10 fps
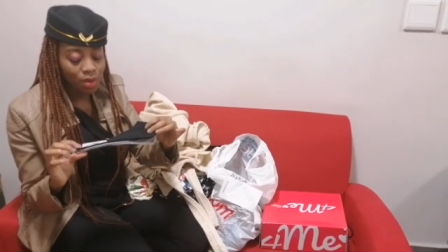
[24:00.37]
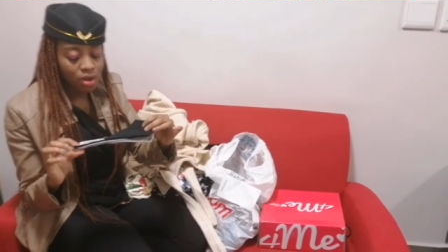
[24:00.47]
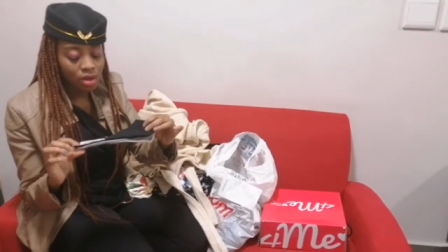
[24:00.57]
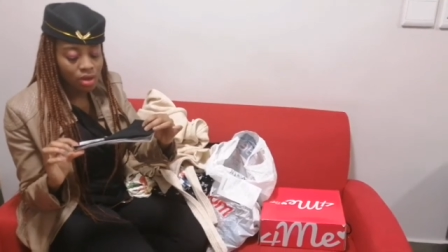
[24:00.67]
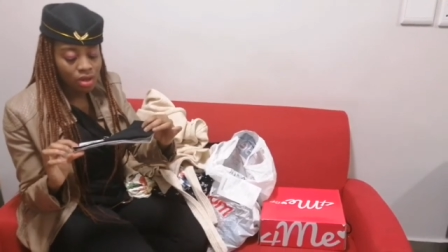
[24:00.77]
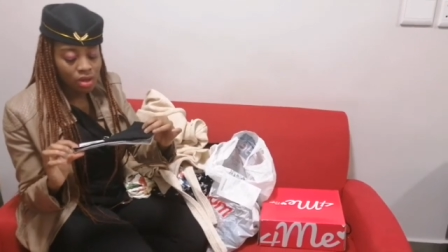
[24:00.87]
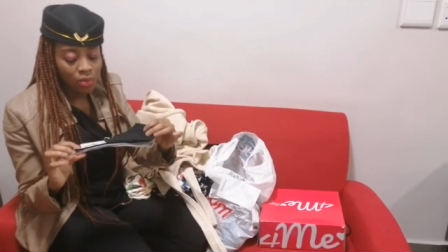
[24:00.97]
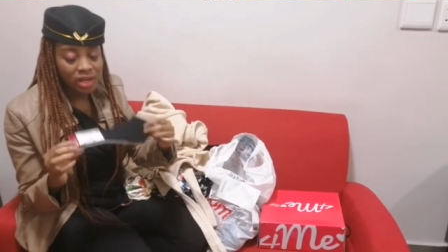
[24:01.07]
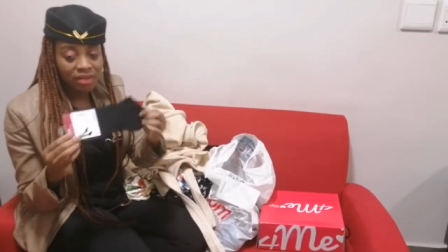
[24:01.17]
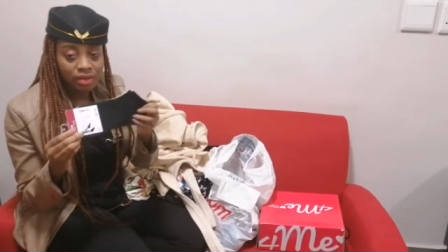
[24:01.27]
were.
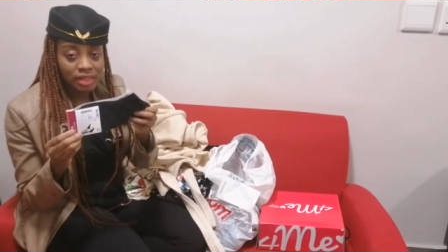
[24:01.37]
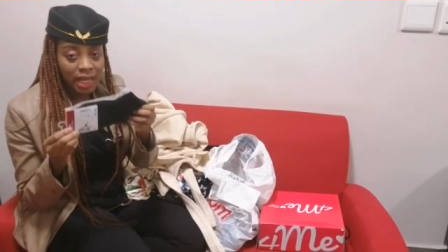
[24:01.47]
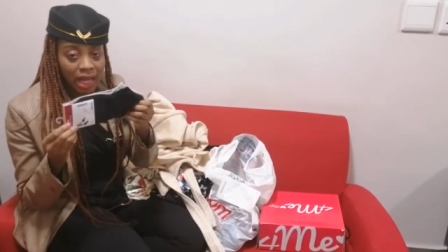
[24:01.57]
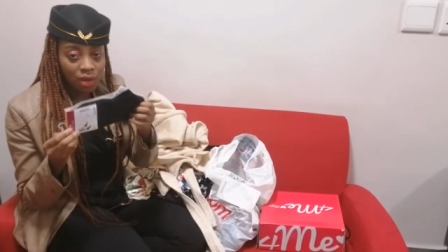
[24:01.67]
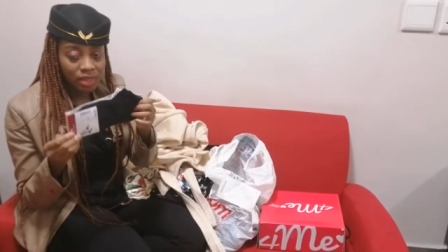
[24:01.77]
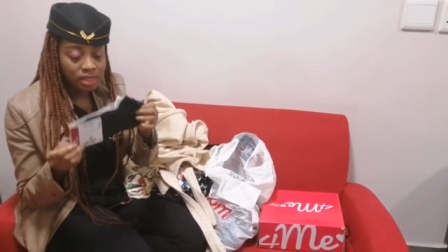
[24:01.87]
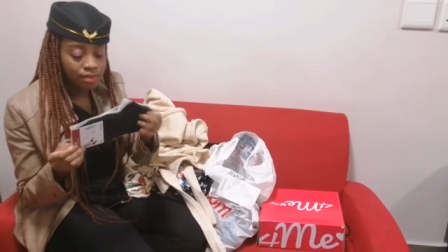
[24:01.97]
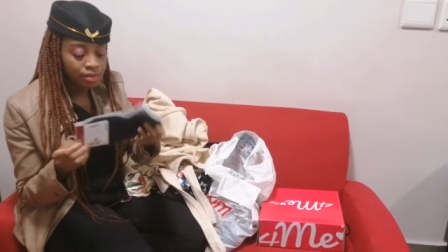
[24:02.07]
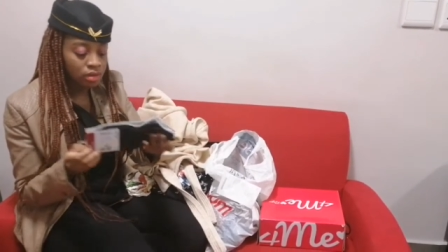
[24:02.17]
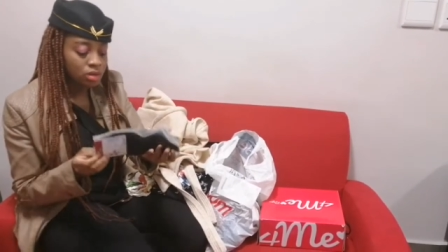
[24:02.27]
Whenever I was like, I want
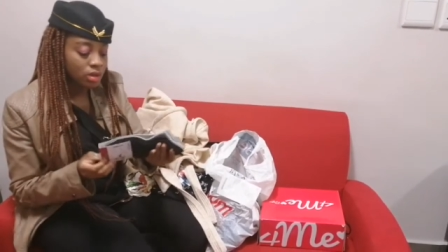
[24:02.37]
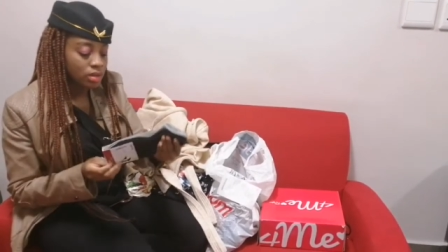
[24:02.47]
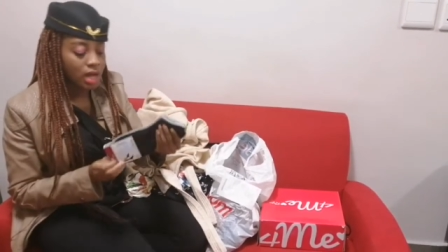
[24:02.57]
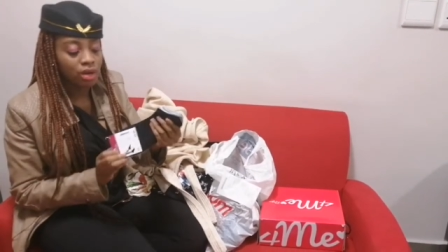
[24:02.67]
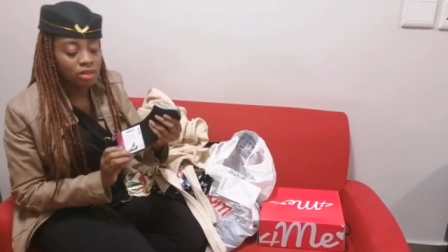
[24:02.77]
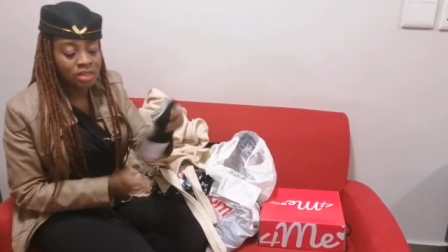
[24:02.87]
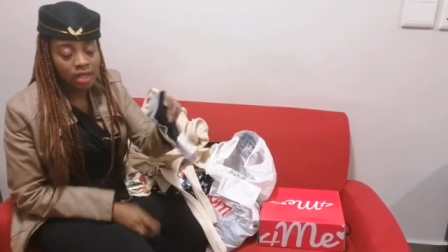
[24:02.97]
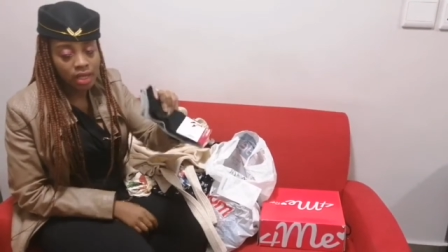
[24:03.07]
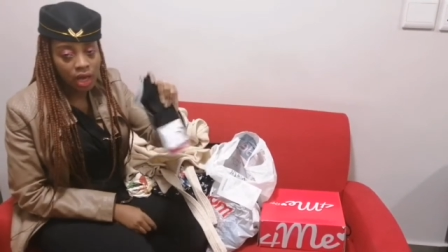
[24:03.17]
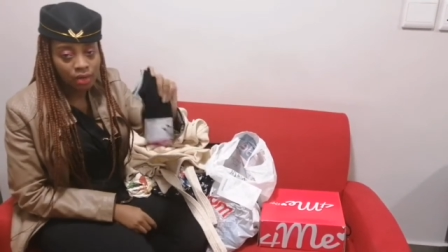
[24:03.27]
secret socks, I would
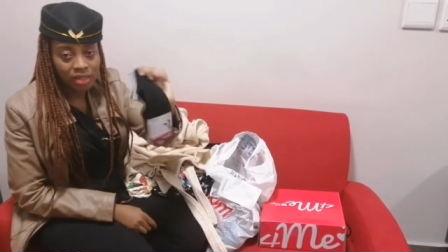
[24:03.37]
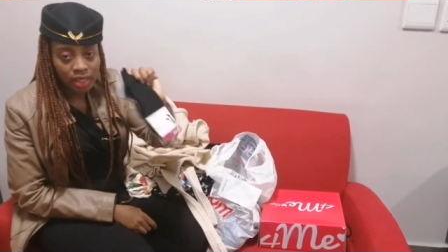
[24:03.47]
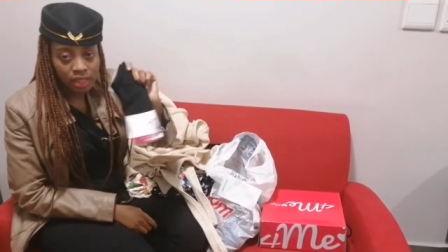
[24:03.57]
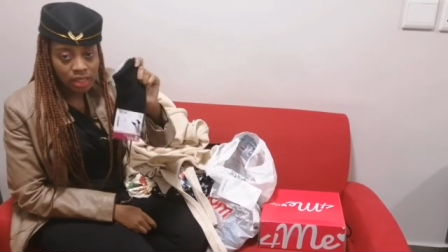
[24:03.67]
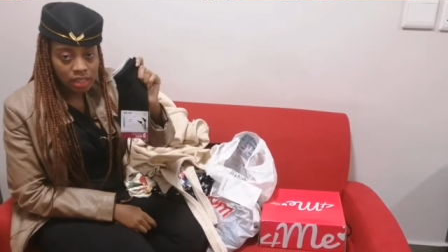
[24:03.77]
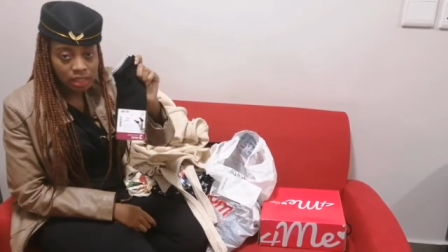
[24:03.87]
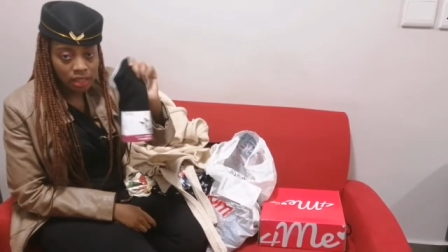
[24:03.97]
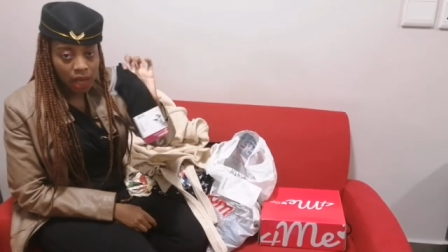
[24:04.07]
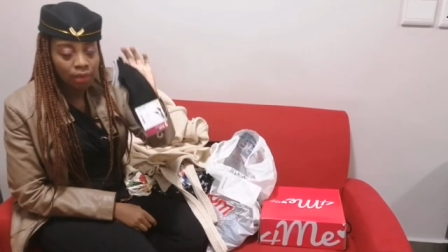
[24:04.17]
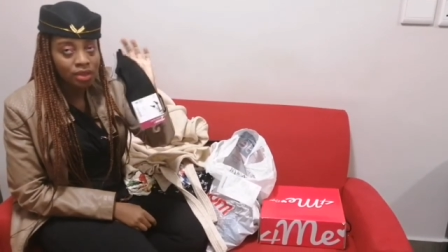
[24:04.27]
say I'll get these.
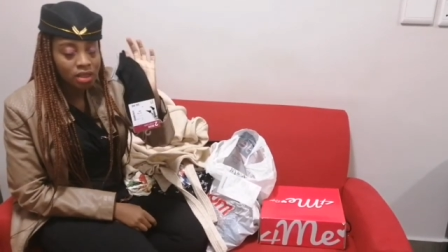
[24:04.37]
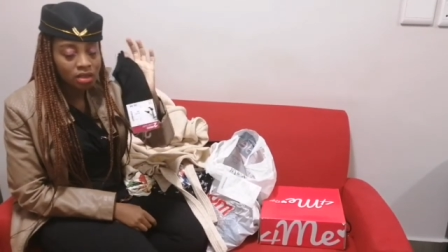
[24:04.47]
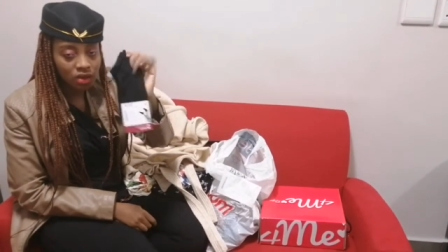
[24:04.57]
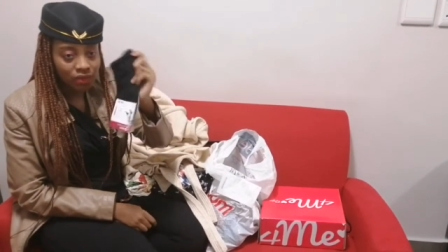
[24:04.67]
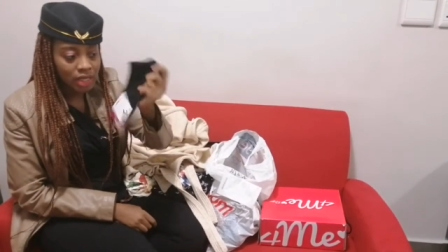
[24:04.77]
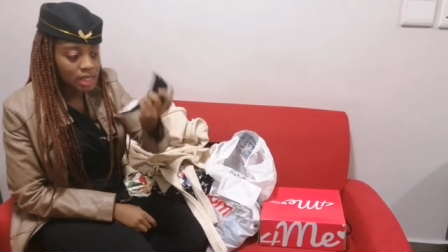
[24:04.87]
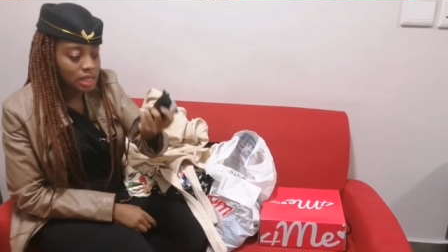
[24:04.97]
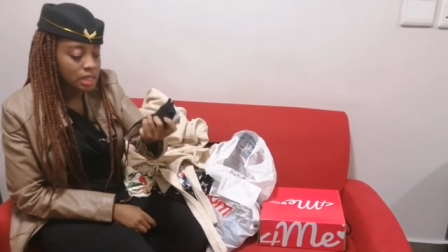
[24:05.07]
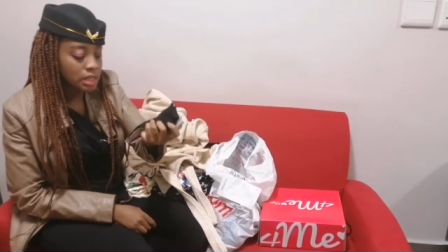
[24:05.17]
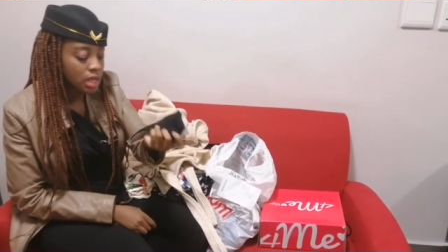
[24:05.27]
I, I was thinking of
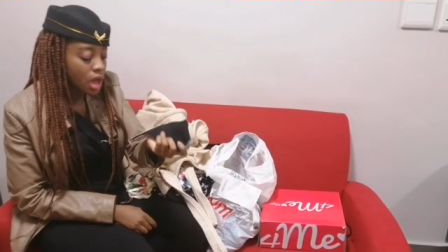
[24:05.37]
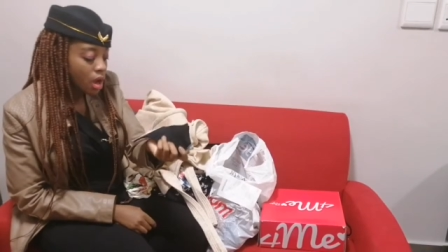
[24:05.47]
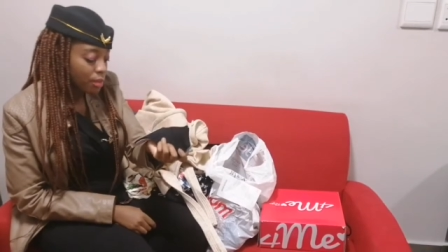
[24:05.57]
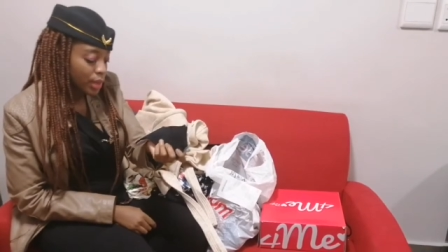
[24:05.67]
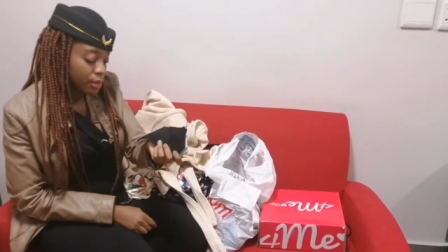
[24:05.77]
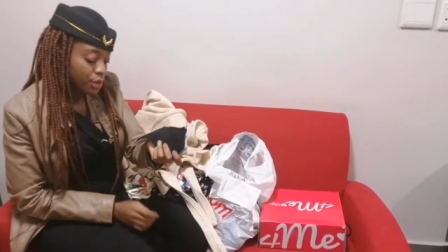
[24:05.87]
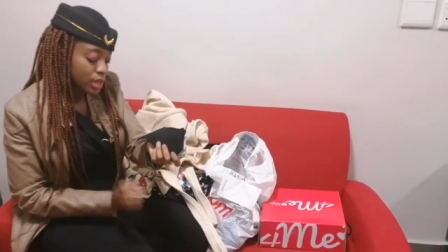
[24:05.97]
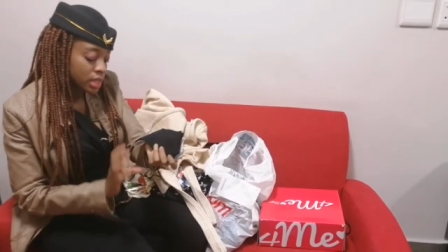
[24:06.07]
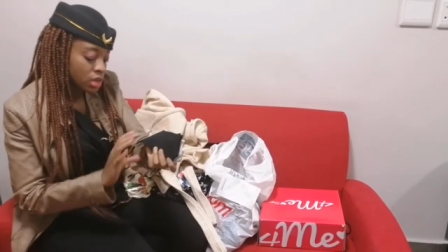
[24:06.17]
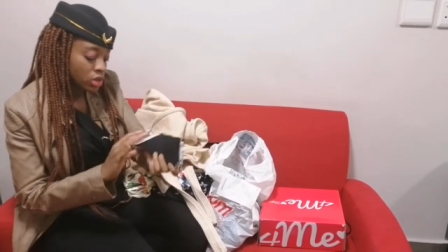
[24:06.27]
getting these, but
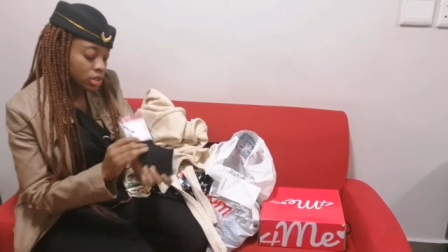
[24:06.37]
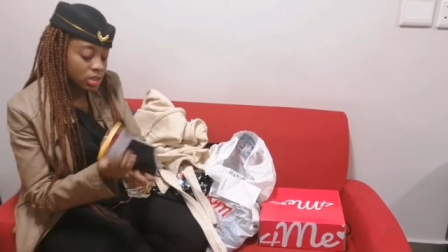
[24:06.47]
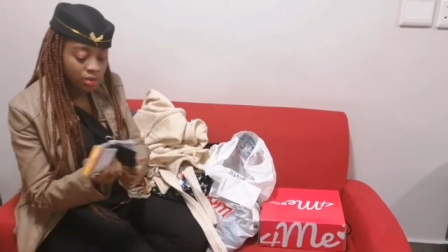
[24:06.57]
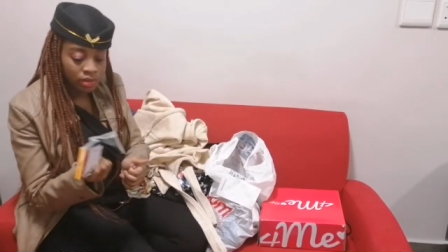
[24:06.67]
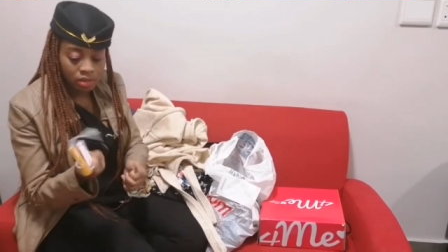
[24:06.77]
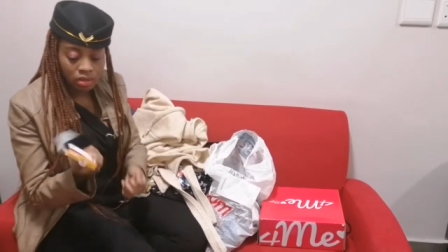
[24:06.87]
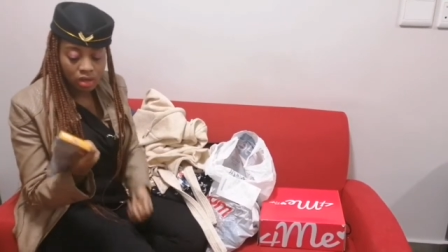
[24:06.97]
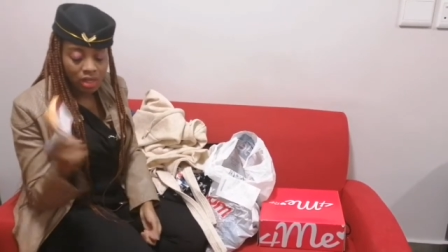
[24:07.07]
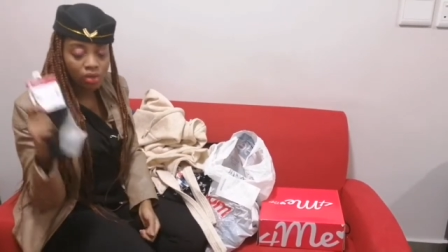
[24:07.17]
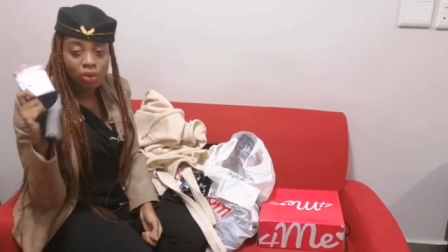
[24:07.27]
apparently they're not secret
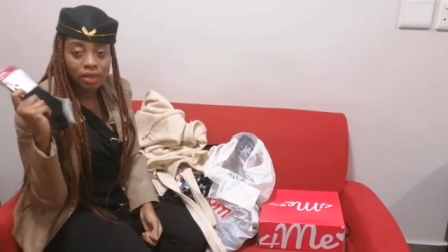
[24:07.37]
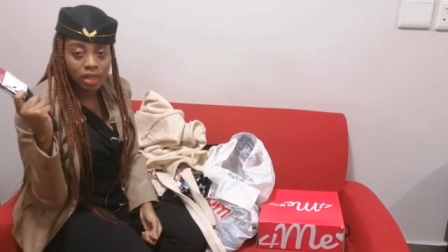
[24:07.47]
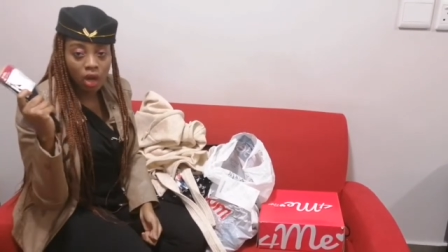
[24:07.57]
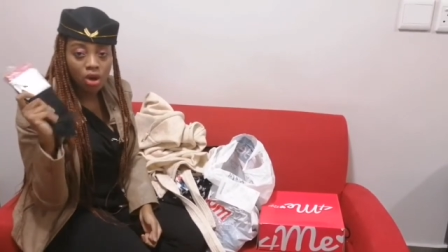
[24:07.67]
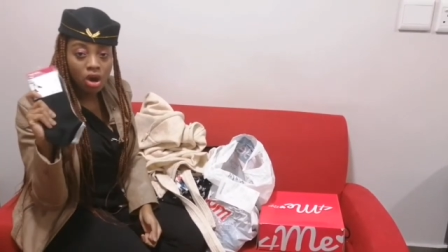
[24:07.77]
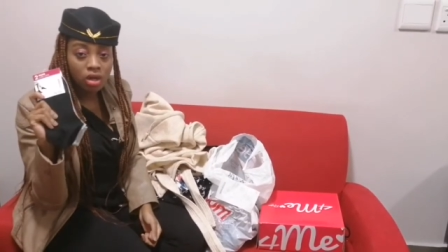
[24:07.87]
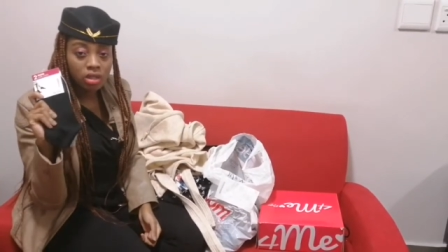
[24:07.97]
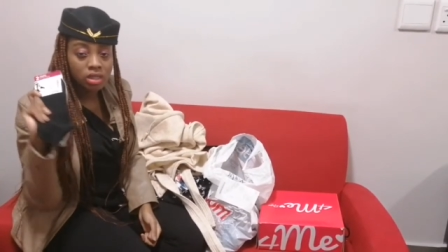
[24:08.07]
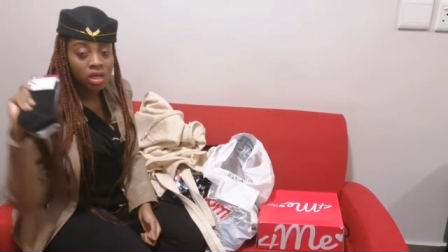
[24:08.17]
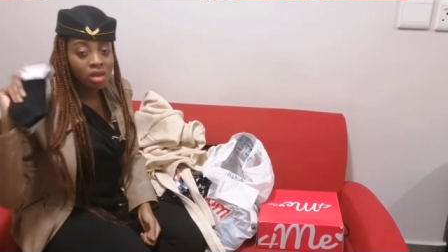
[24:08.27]
socks. I don't know what they are
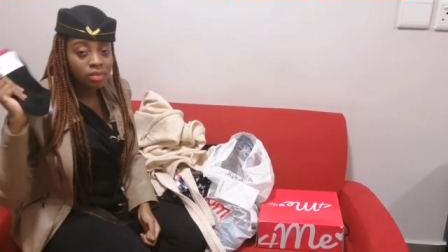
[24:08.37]
called.